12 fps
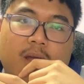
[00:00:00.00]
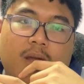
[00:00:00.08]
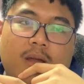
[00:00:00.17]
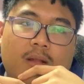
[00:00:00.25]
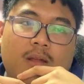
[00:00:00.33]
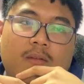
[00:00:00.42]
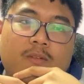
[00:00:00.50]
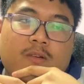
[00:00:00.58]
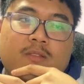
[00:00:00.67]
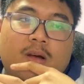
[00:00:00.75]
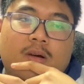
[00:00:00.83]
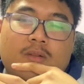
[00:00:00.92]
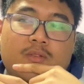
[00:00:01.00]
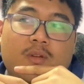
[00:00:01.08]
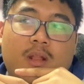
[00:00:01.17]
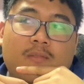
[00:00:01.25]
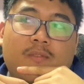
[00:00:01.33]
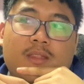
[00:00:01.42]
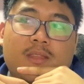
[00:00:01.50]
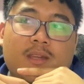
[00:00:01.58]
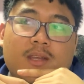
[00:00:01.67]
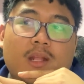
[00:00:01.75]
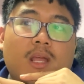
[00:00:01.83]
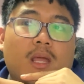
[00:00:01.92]
levels are also
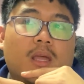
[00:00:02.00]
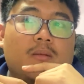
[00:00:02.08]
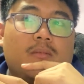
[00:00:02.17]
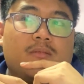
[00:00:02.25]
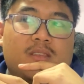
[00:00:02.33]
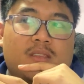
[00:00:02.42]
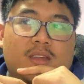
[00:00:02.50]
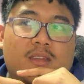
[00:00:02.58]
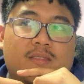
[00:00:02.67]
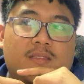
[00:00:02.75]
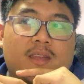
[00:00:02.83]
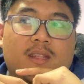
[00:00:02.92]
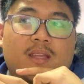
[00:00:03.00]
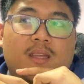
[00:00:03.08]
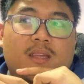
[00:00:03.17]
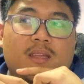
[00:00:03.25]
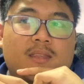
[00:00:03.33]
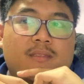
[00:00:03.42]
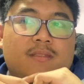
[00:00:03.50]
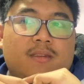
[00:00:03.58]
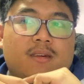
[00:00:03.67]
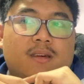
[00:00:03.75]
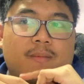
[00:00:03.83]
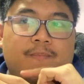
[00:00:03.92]
elevated, suggests that there is
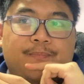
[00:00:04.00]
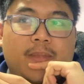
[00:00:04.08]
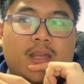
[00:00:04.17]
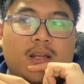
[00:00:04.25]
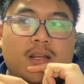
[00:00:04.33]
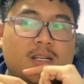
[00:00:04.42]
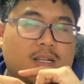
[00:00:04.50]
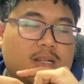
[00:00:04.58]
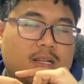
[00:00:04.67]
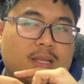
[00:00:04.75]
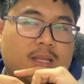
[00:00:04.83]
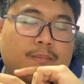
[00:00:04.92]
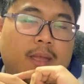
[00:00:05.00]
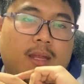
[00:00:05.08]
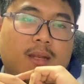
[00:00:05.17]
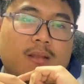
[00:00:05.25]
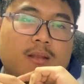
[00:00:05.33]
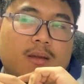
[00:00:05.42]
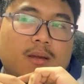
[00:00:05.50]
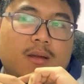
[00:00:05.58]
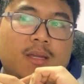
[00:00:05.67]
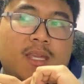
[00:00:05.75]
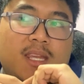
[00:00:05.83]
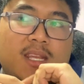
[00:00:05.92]
may occur impaired
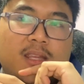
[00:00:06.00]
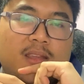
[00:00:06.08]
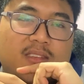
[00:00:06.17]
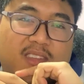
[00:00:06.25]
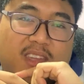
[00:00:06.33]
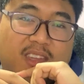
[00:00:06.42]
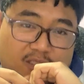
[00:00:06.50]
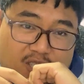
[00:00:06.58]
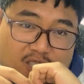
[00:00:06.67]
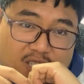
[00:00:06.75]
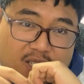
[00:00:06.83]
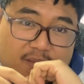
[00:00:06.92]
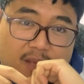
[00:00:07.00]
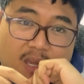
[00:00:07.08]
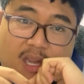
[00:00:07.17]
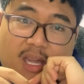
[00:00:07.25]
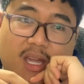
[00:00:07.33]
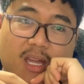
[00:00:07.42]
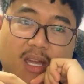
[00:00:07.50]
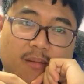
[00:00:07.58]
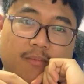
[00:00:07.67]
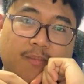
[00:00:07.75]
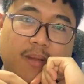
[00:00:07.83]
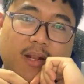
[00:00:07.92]
kidney excretion.
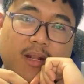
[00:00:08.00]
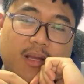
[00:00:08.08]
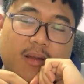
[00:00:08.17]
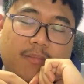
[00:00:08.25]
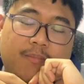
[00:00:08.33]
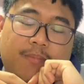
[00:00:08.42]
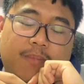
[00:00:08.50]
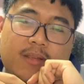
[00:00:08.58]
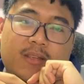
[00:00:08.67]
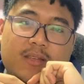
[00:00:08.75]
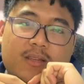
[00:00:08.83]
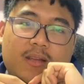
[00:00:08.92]
And patient